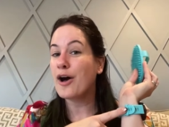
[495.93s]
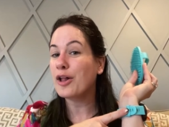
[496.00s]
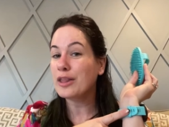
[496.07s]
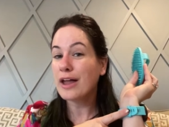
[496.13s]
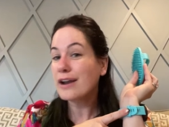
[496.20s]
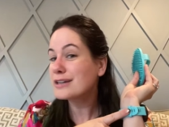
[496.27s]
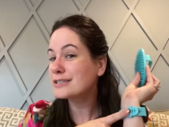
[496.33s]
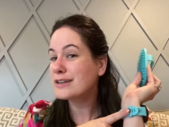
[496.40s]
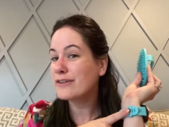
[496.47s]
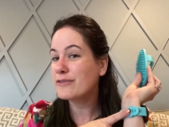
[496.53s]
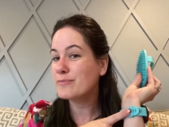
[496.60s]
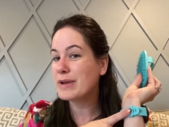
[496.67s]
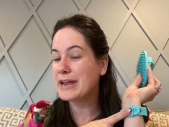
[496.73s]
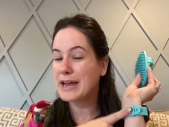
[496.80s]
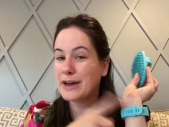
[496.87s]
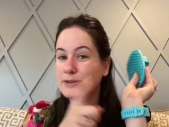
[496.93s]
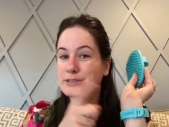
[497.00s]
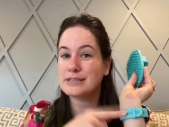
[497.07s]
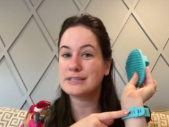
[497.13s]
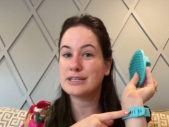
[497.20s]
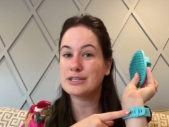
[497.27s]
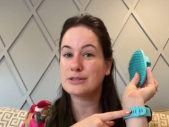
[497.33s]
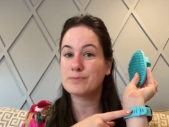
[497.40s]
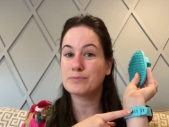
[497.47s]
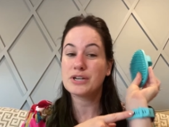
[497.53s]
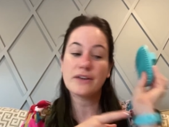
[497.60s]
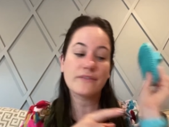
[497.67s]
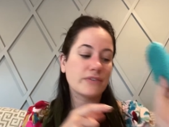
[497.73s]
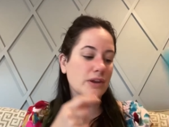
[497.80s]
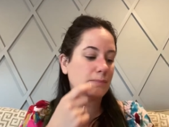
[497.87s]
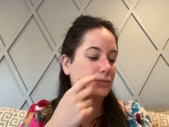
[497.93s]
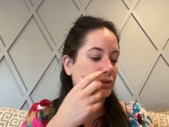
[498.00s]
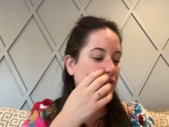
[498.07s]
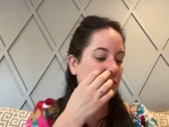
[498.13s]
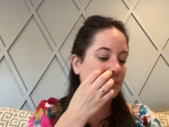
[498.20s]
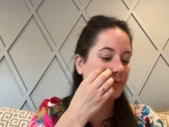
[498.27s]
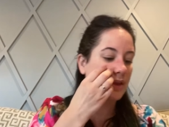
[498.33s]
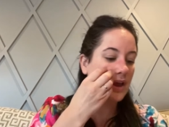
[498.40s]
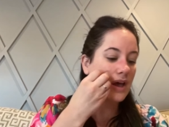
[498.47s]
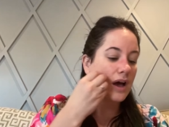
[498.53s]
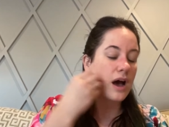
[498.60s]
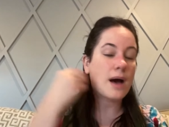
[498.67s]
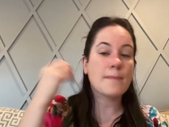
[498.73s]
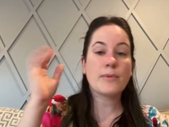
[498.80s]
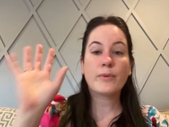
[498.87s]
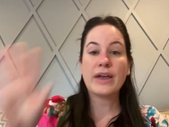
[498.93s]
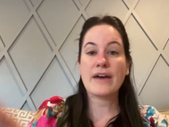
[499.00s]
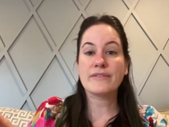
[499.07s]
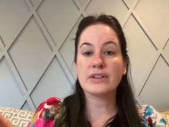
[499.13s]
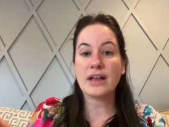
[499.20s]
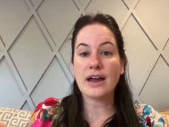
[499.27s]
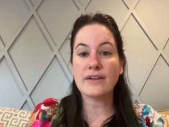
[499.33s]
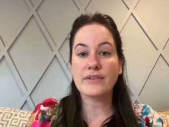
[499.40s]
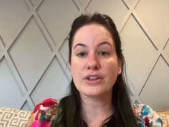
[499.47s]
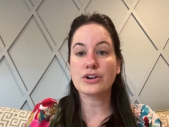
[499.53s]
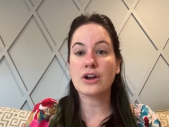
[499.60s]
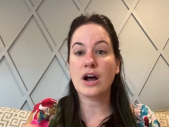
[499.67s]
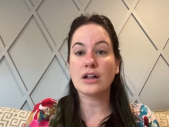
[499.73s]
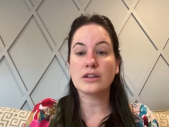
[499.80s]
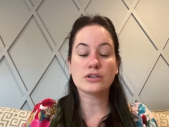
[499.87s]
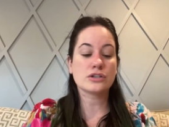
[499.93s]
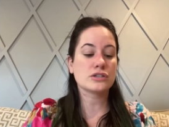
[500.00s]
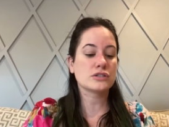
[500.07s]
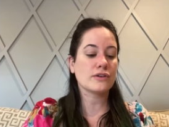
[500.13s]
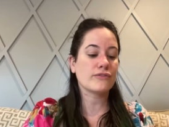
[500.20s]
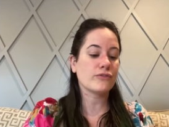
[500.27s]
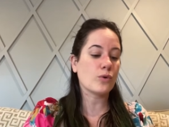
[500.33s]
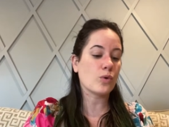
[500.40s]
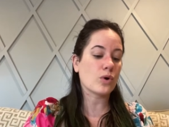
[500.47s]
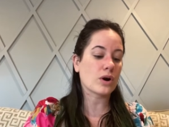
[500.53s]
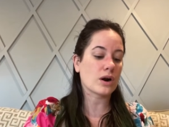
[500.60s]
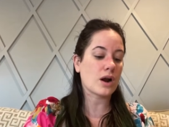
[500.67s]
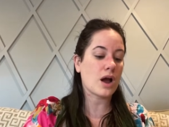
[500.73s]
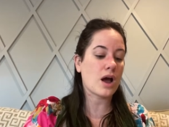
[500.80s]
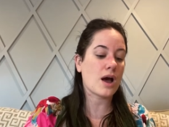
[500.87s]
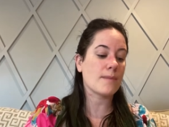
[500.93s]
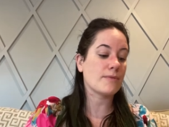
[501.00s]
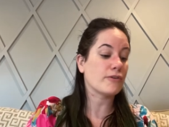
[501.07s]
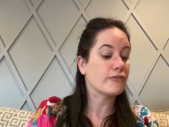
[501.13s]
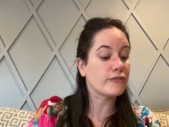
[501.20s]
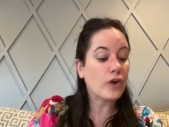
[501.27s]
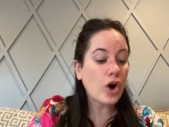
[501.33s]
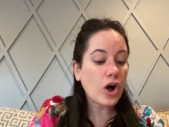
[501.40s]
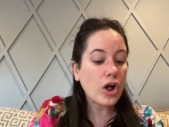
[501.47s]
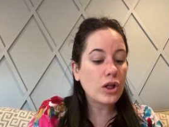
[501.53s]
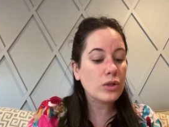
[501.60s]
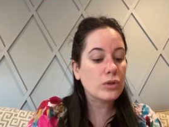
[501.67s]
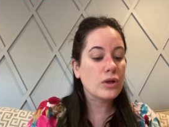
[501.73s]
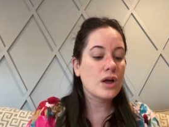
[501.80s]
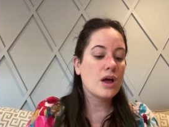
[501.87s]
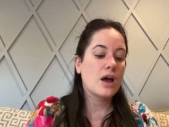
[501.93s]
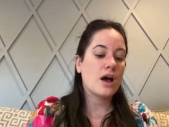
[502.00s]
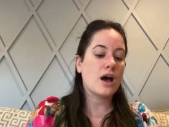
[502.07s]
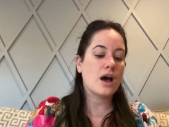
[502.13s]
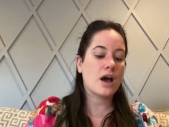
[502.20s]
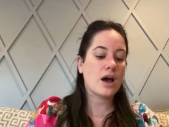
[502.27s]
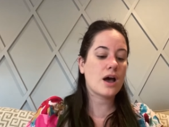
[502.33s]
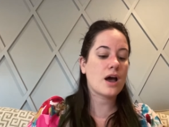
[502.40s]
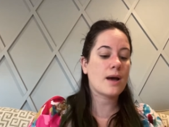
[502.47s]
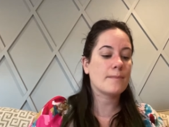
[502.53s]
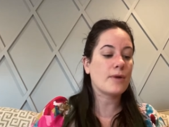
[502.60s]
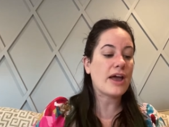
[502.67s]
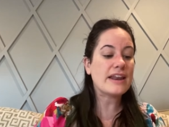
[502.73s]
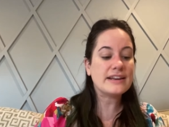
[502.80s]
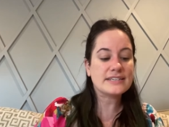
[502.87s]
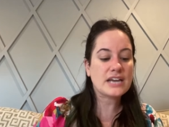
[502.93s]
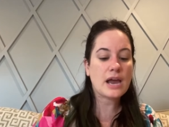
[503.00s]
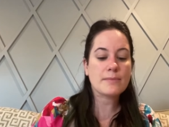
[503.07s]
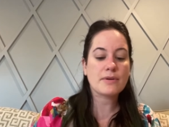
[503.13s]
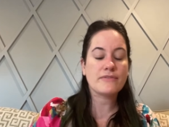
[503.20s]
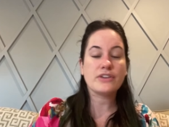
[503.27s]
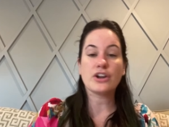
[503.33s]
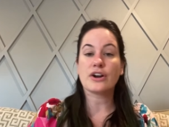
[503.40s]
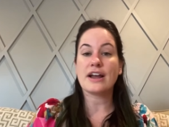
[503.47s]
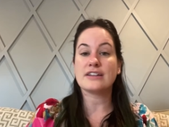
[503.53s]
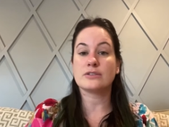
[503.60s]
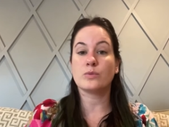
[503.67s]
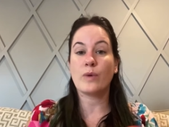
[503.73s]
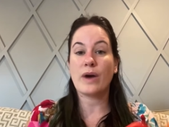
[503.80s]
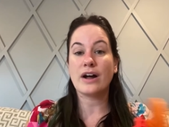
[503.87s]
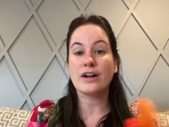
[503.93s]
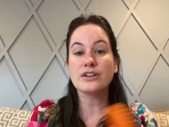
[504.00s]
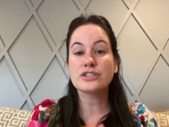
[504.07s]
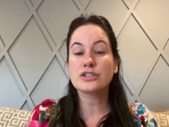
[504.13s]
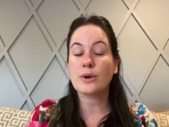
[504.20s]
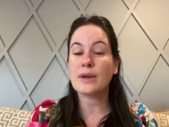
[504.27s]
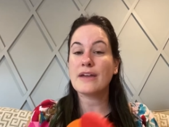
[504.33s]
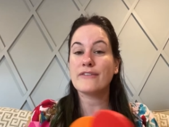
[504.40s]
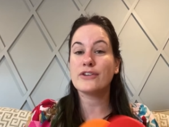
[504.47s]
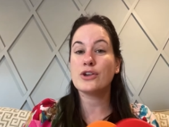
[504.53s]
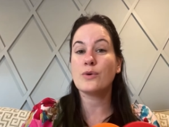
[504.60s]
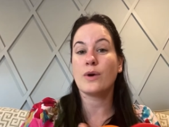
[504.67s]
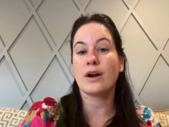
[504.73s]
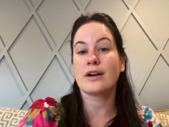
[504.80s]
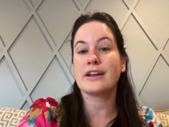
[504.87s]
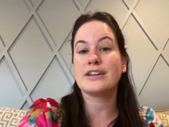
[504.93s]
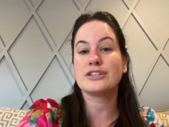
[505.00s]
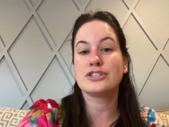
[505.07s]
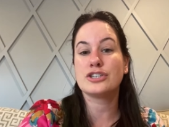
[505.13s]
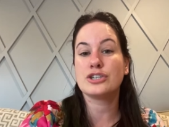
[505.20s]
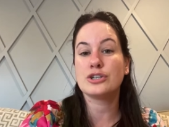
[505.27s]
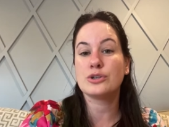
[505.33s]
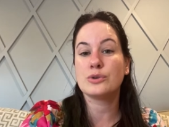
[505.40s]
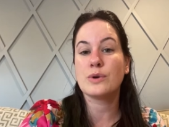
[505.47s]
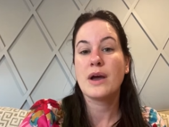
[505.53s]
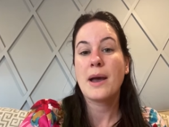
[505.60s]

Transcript: A lot of stuff in my house is this Tiffany blue. Um, but we have a lot of other colors for um, fall, um, any time of year as well. So if you are into